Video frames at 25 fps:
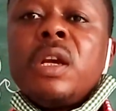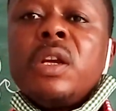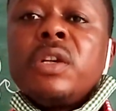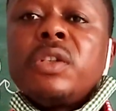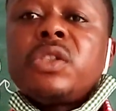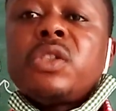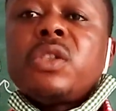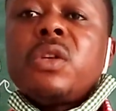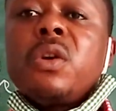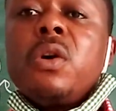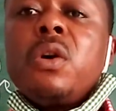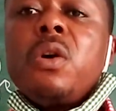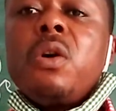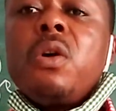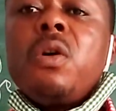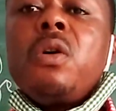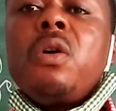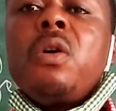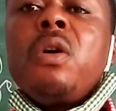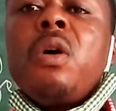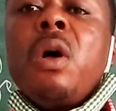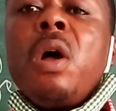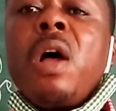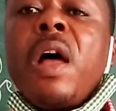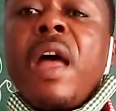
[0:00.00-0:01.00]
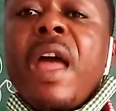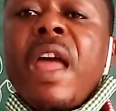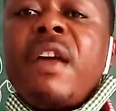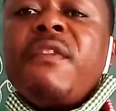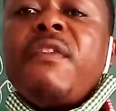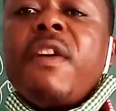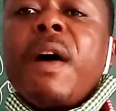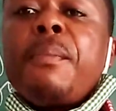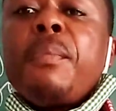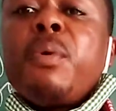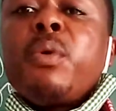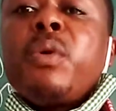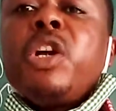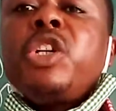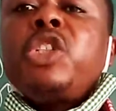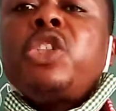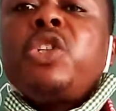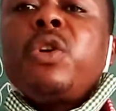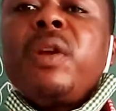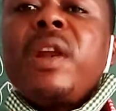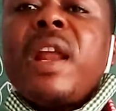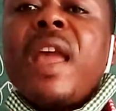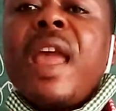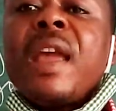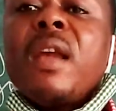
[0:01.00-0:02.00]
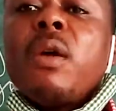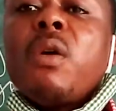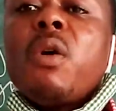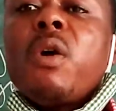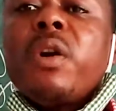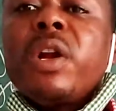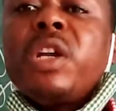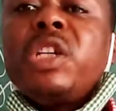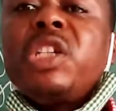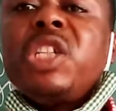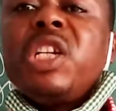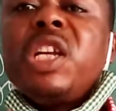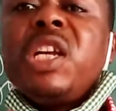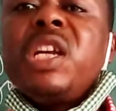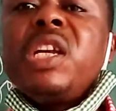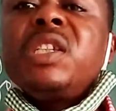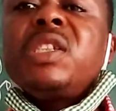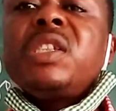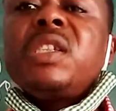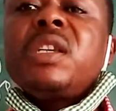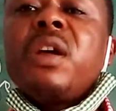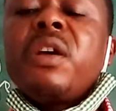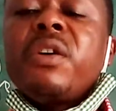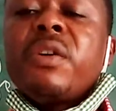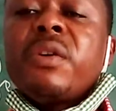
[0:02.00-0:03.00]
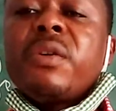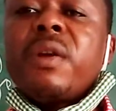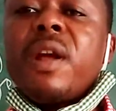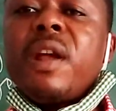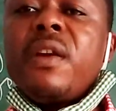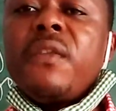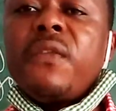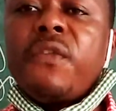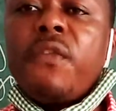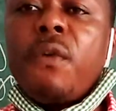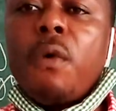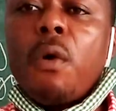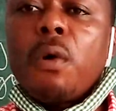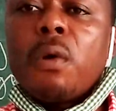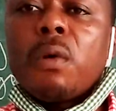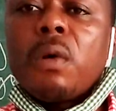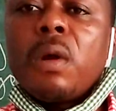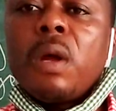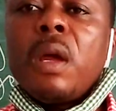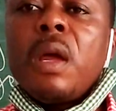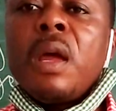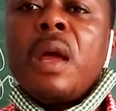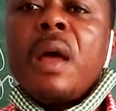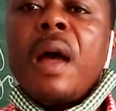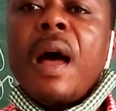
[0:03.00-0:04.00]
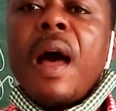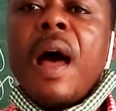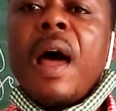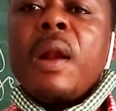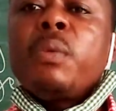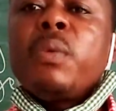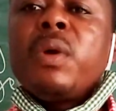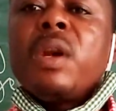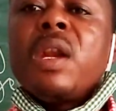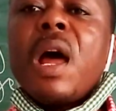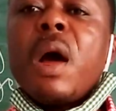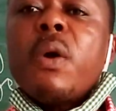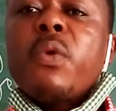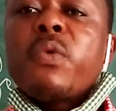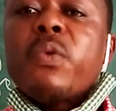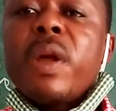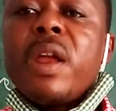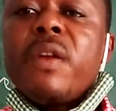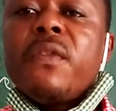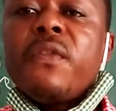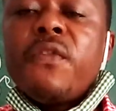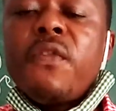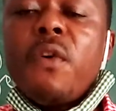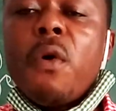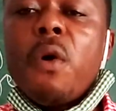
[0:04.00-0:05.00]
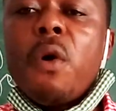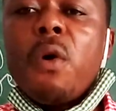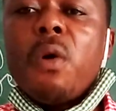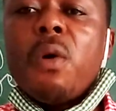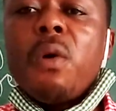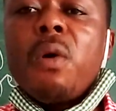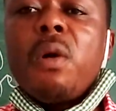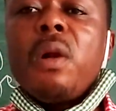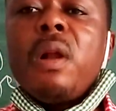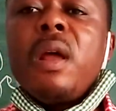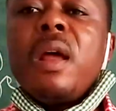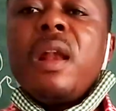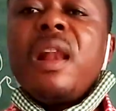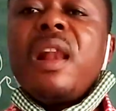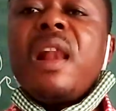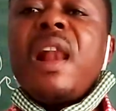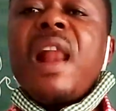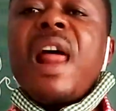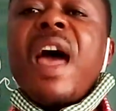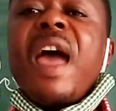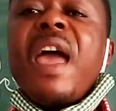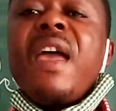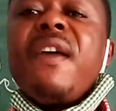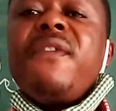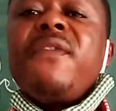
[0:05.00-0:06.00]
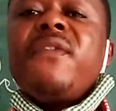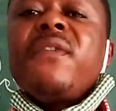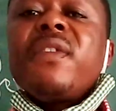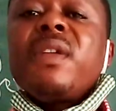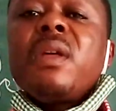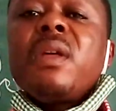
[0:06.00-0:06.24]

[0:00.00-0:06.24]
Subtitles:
So evaporation encourages rainfall, and without rainfall, life